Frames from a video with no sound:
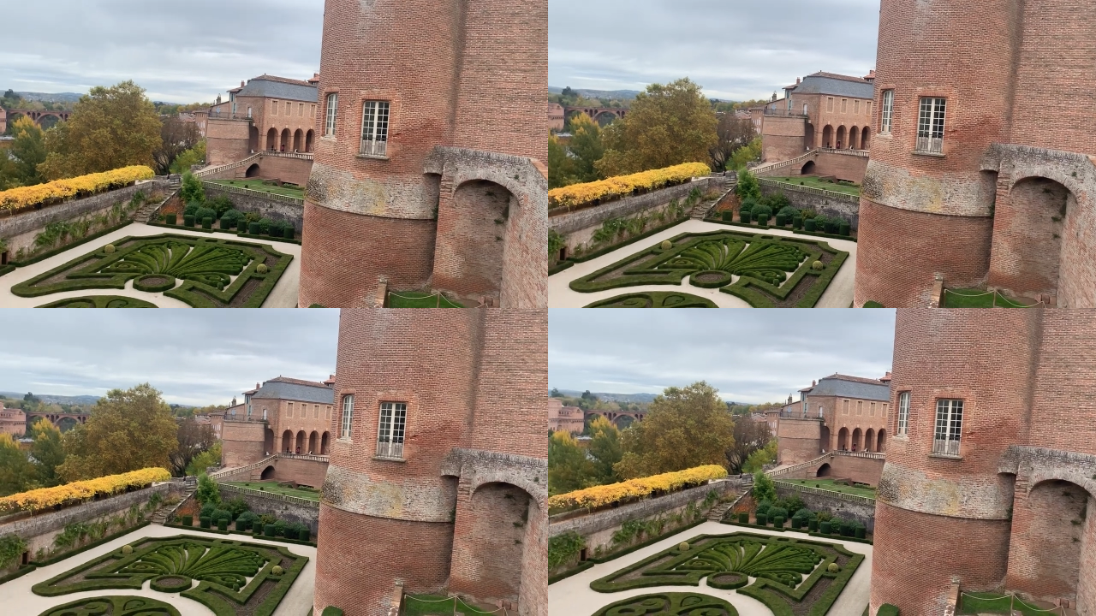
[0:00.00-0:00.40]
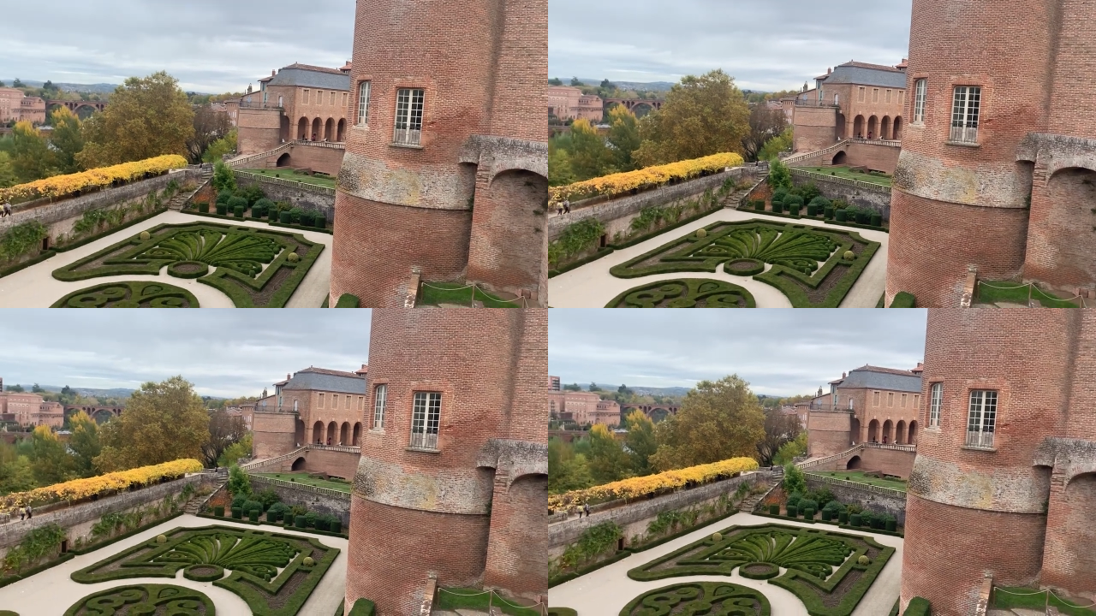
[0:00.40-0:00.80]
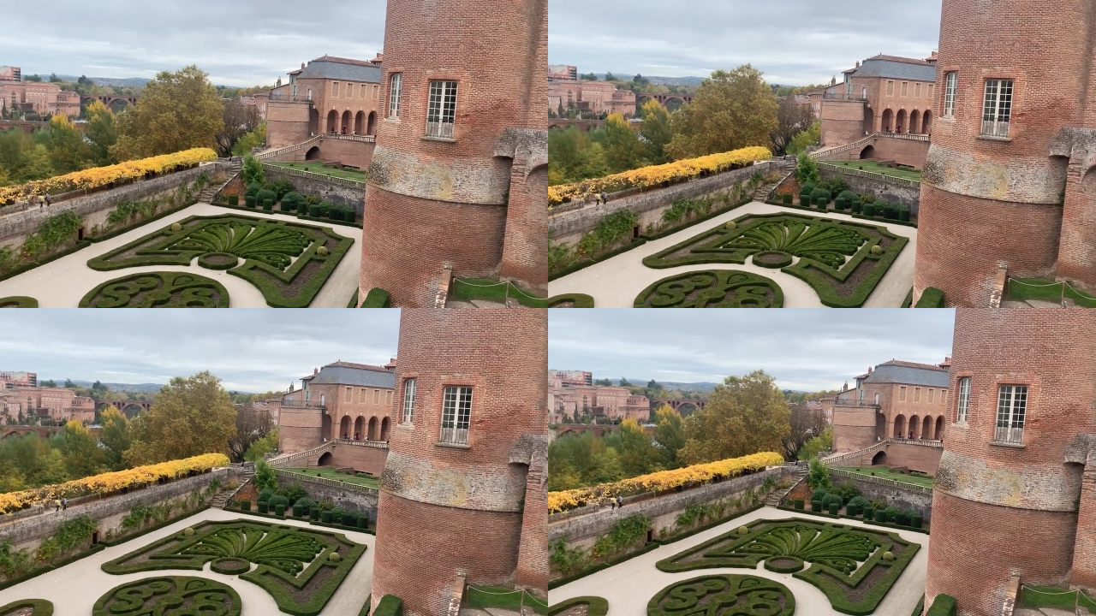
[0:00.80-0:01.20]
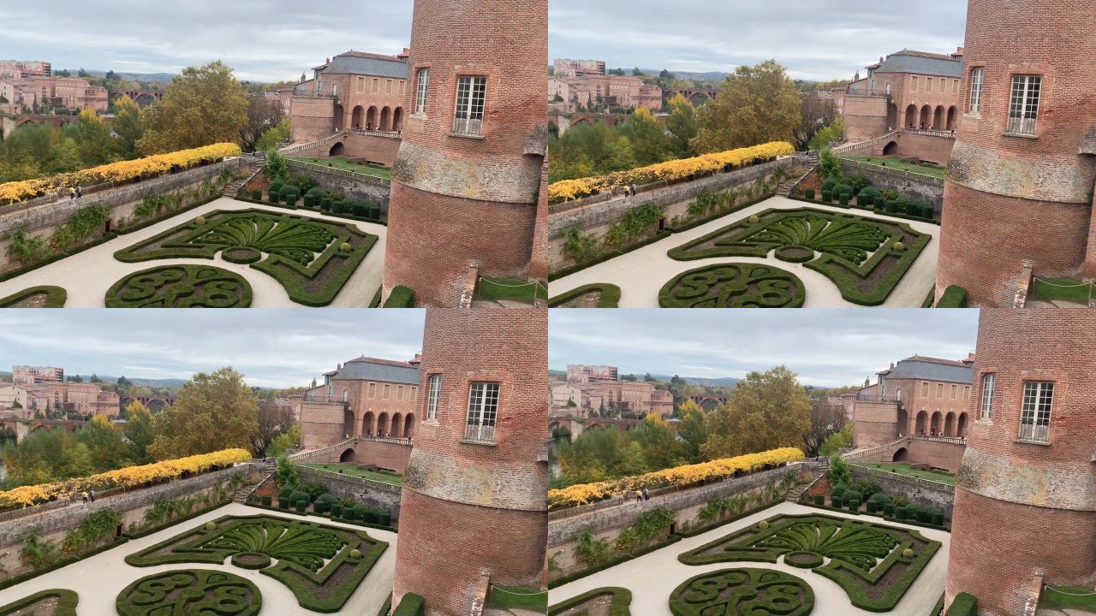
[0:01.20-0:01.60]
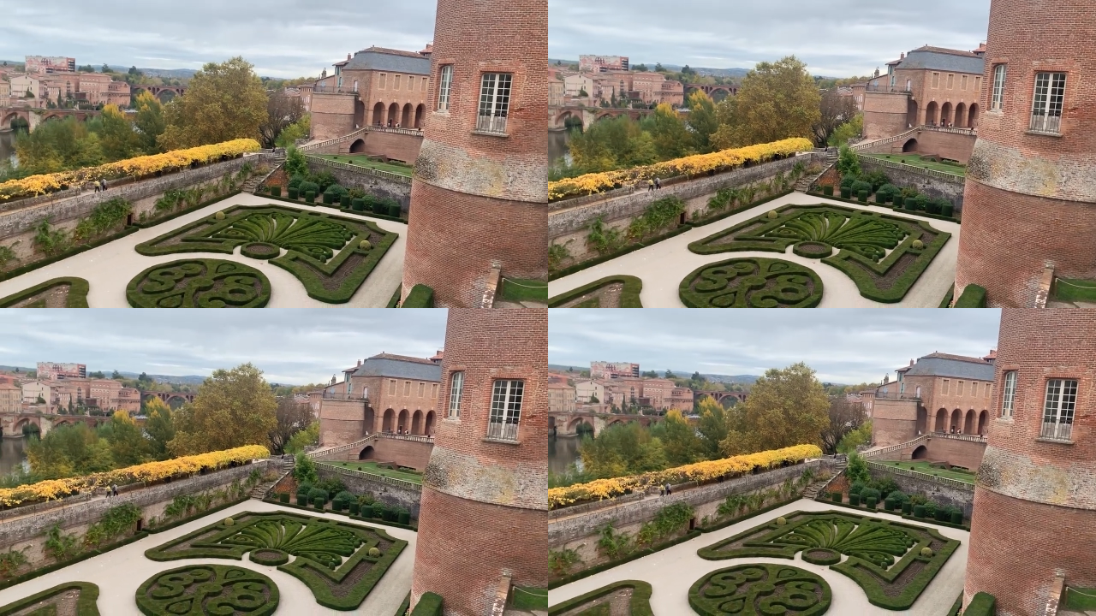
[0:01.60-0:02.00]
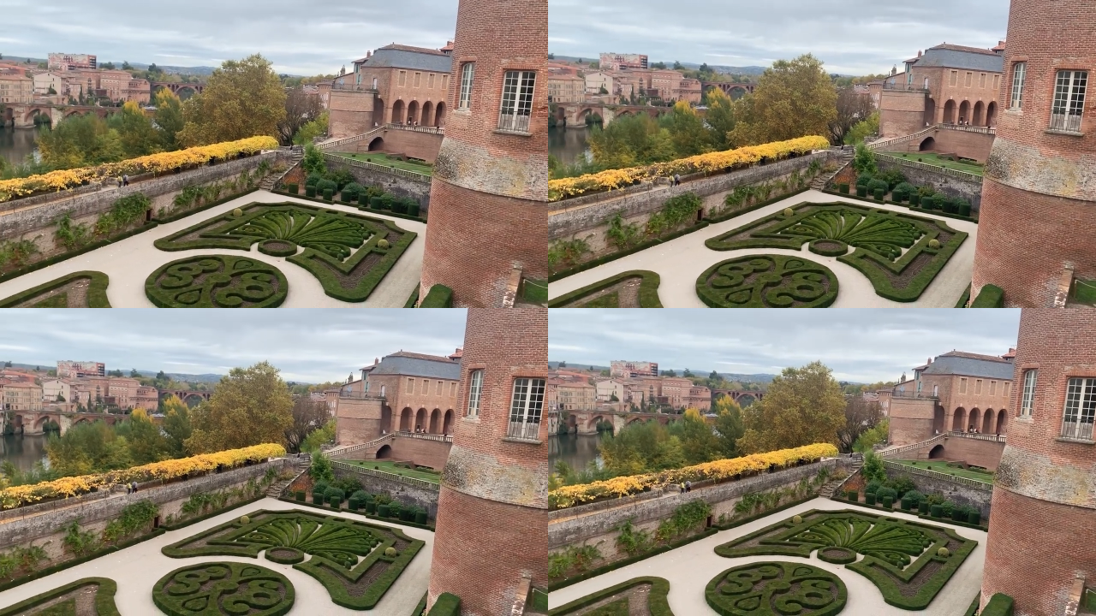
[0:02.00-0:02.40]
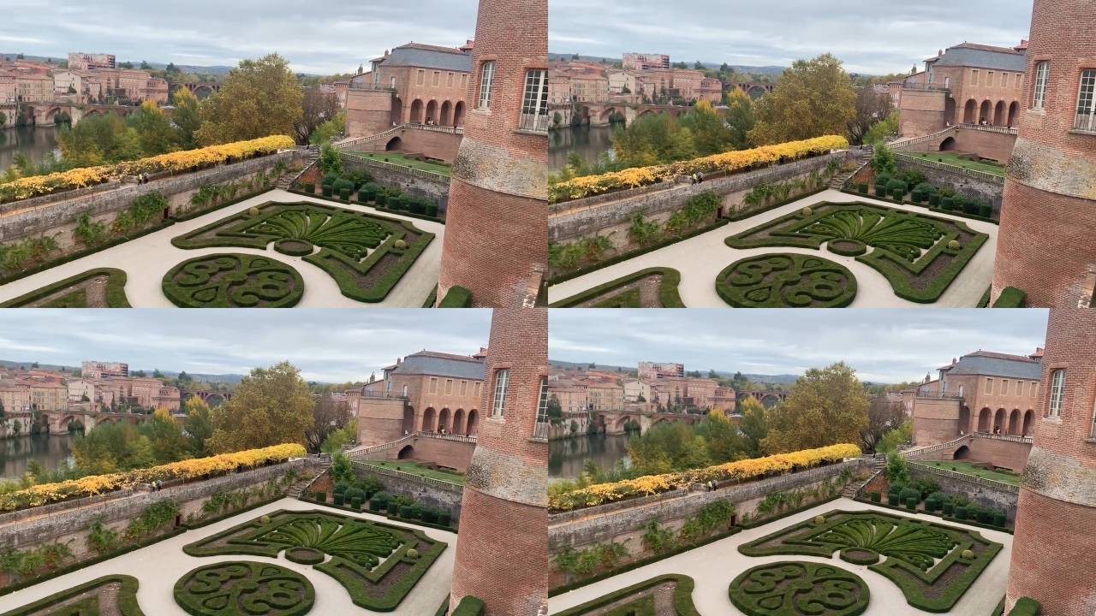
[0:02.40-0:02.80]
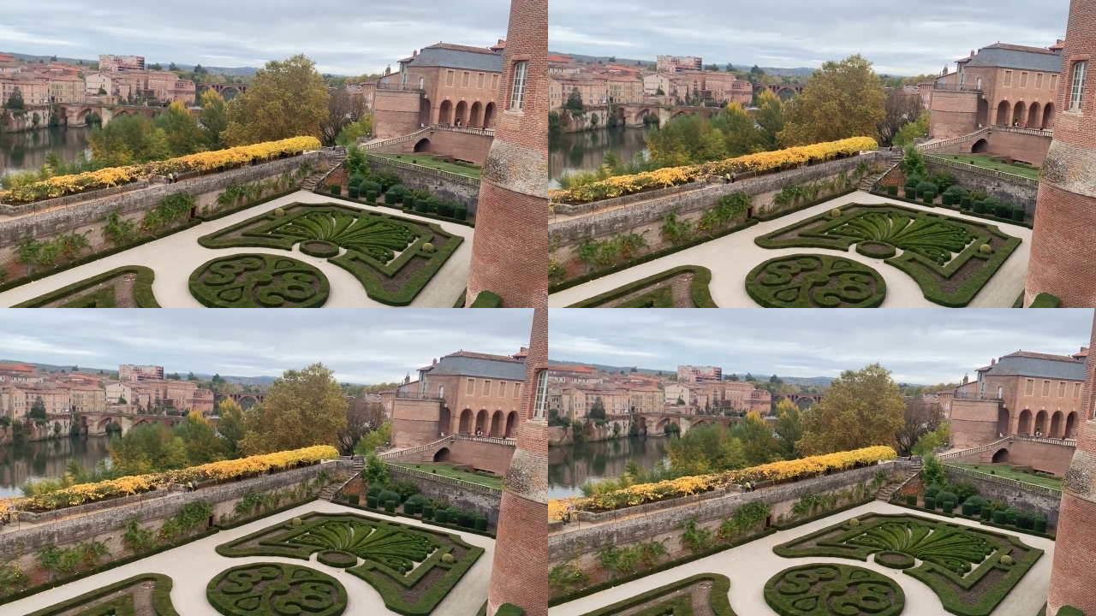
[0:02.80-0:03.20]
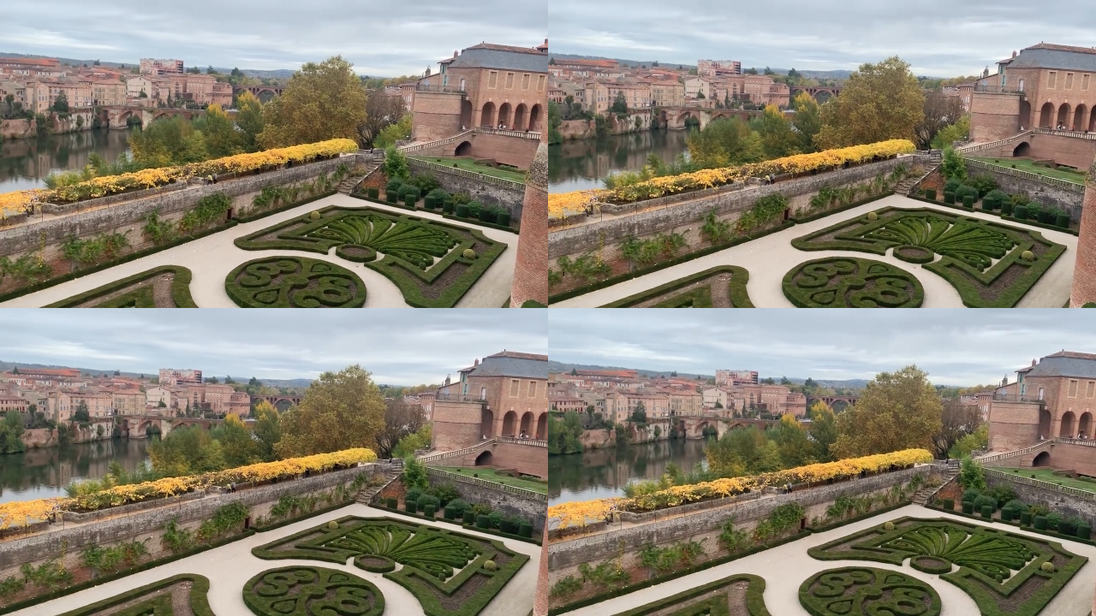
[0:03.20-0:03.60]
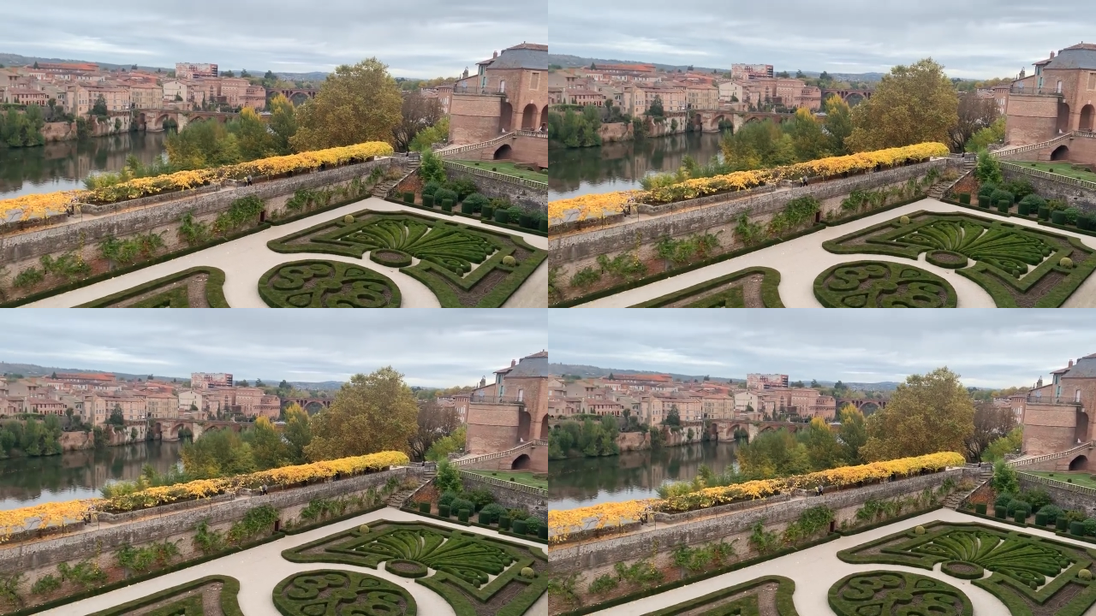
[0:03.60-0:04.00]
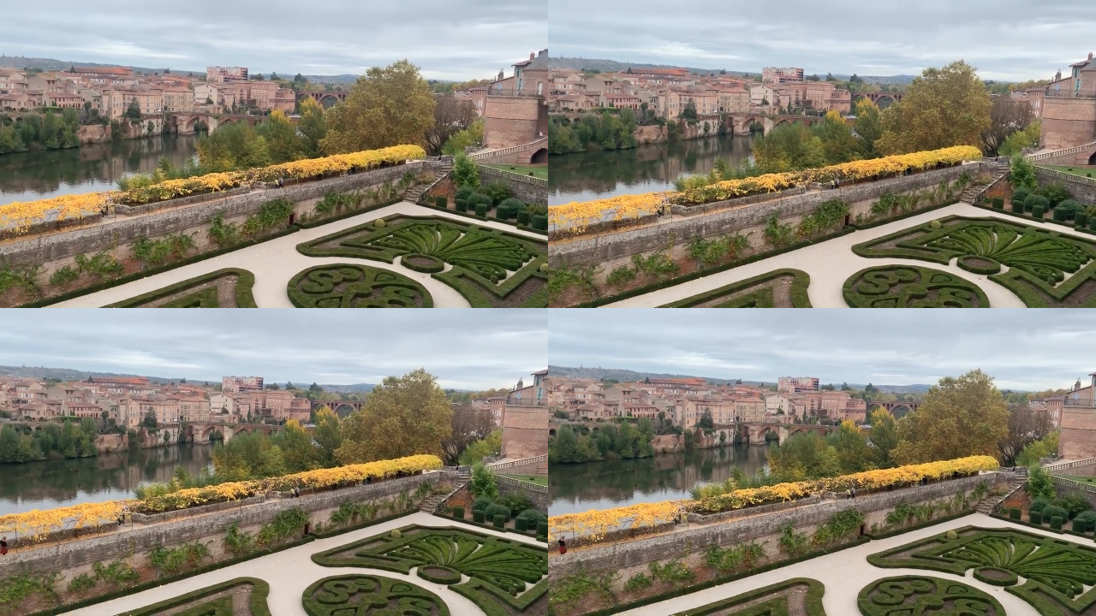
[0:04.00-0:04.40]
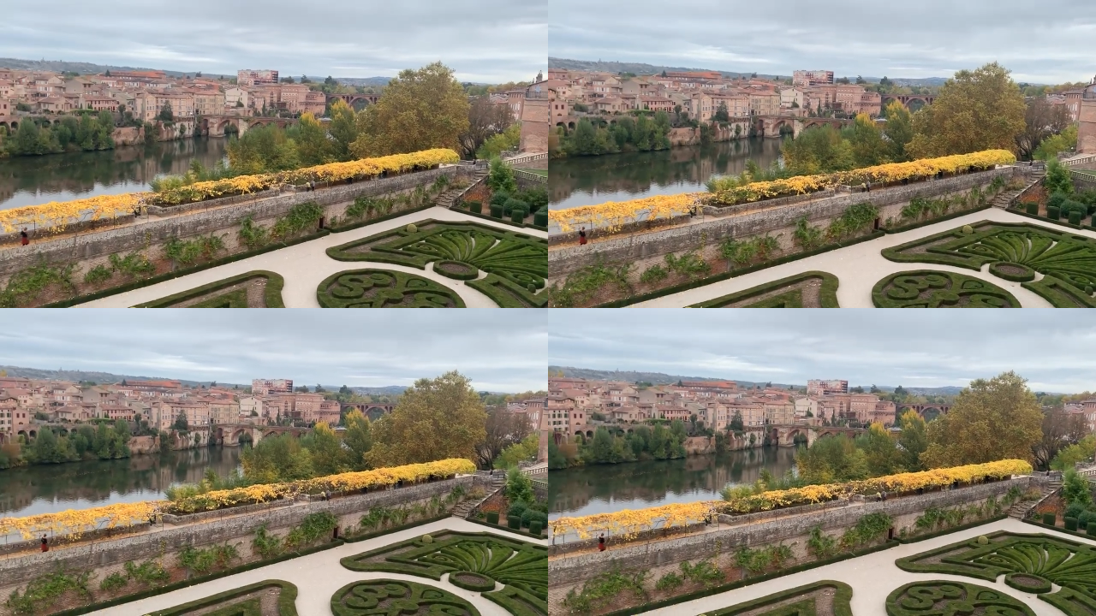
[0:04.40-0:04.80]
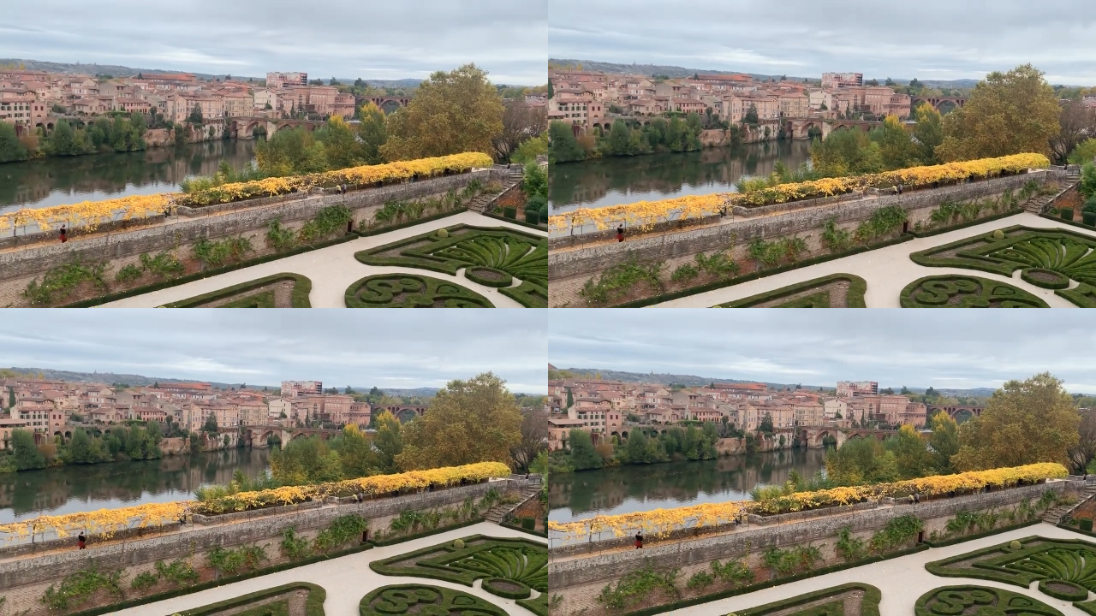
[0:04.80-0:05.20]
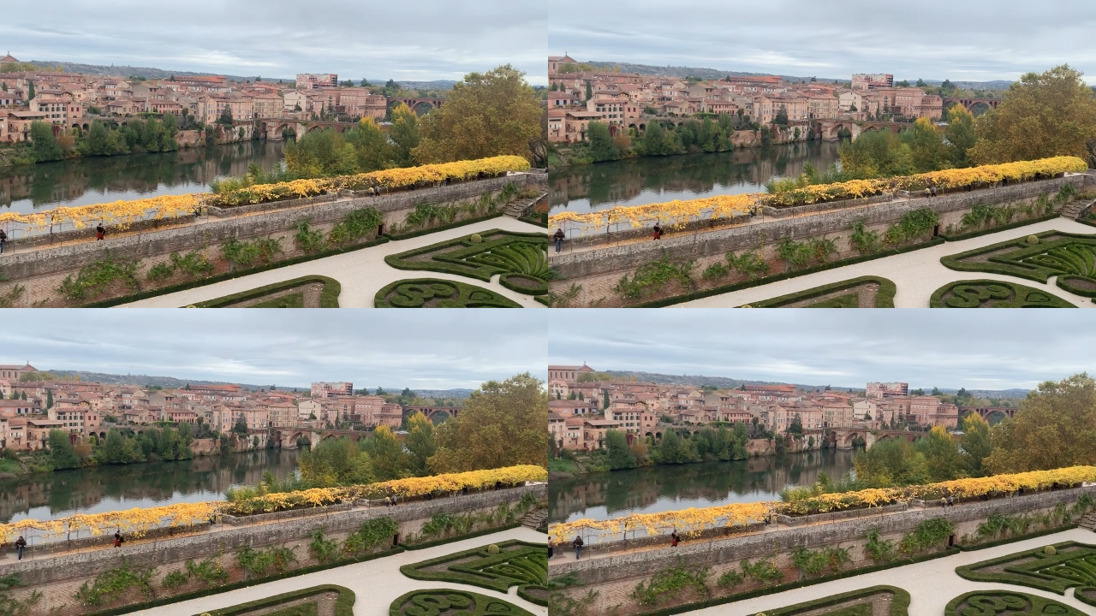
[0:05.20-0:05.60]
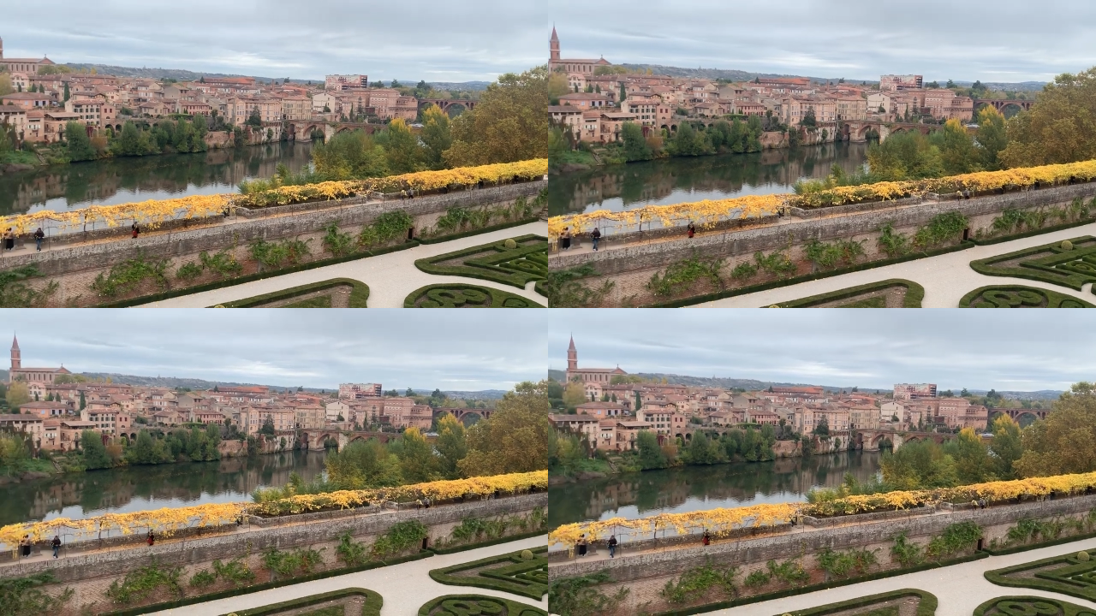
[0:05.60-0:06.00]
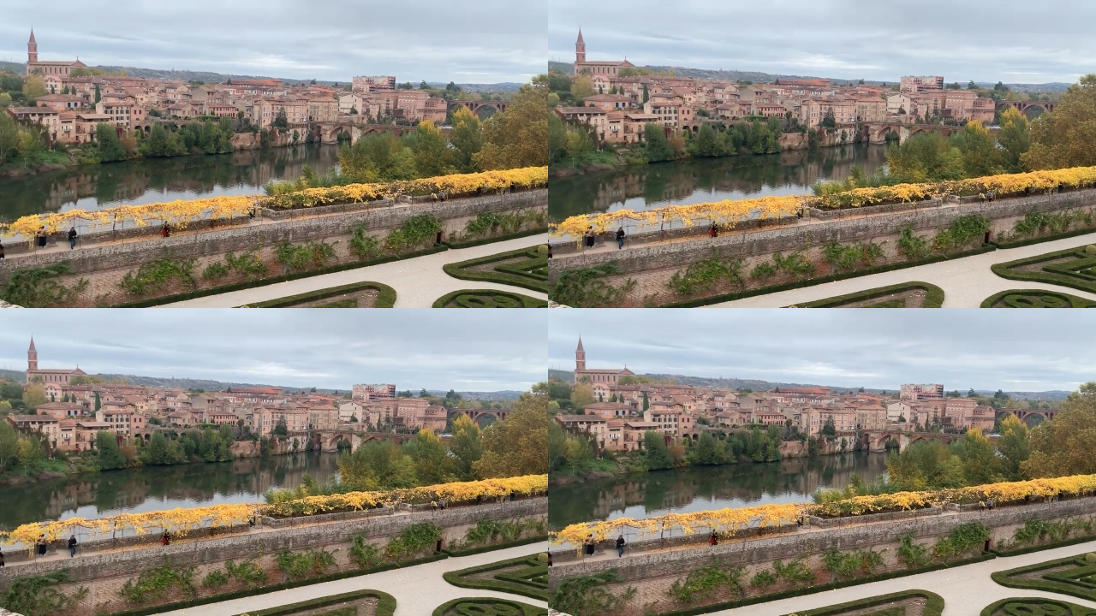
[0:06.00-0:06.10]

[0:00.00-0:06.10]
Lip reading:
Nobody's mouth can be seen.